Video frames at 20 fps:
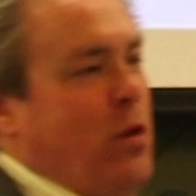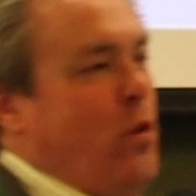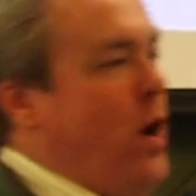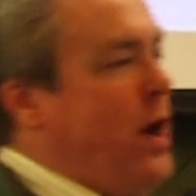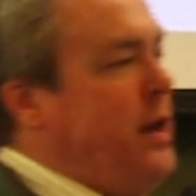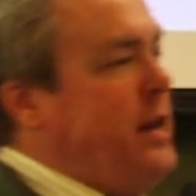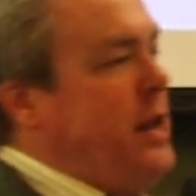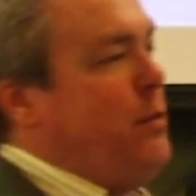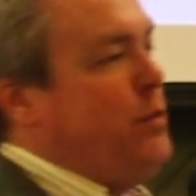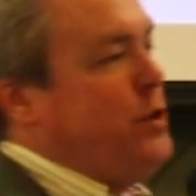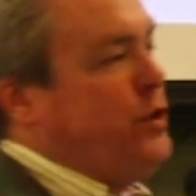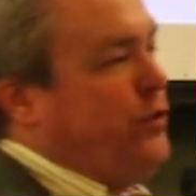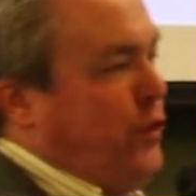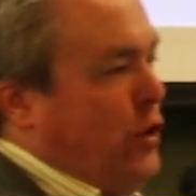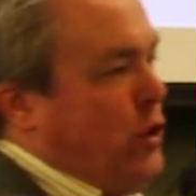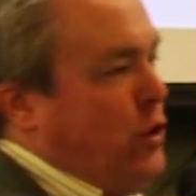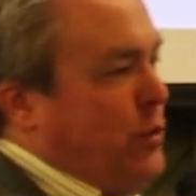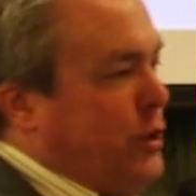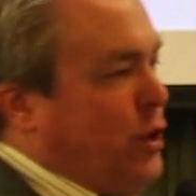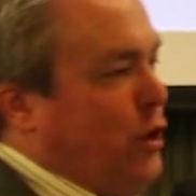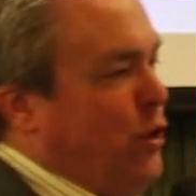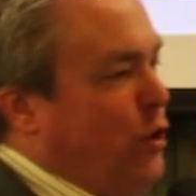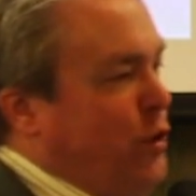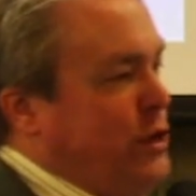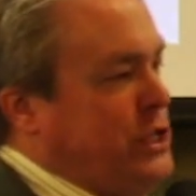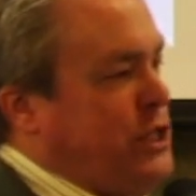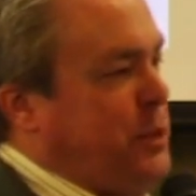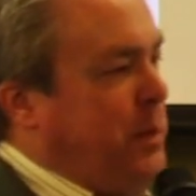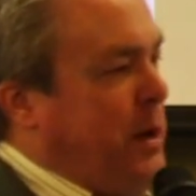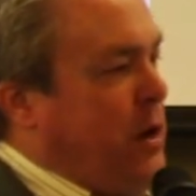one that was filled with the Holy
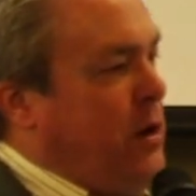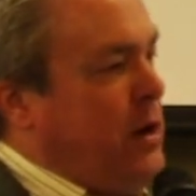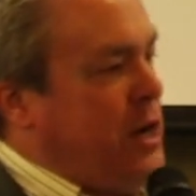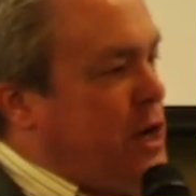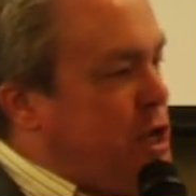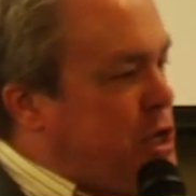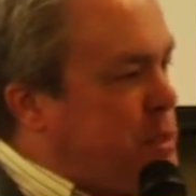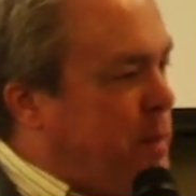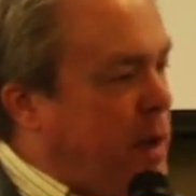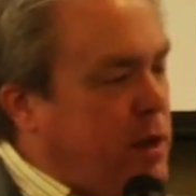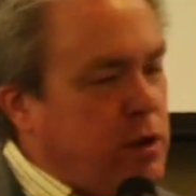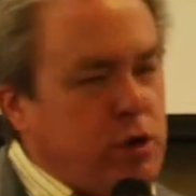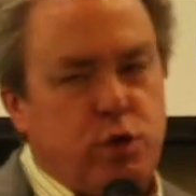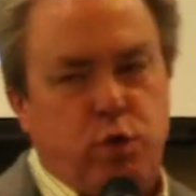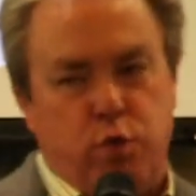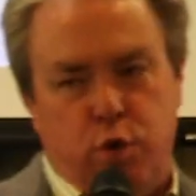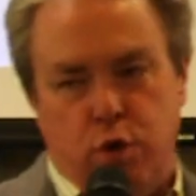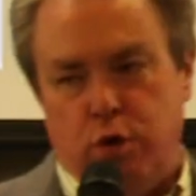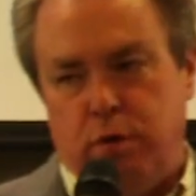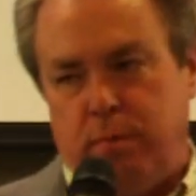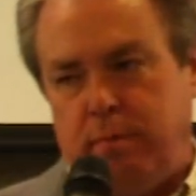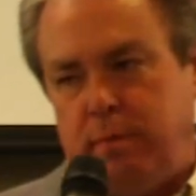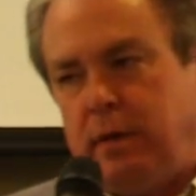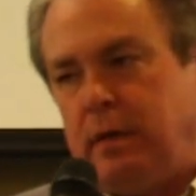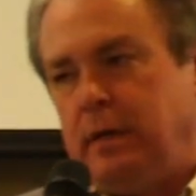Spirit in his mother's womb.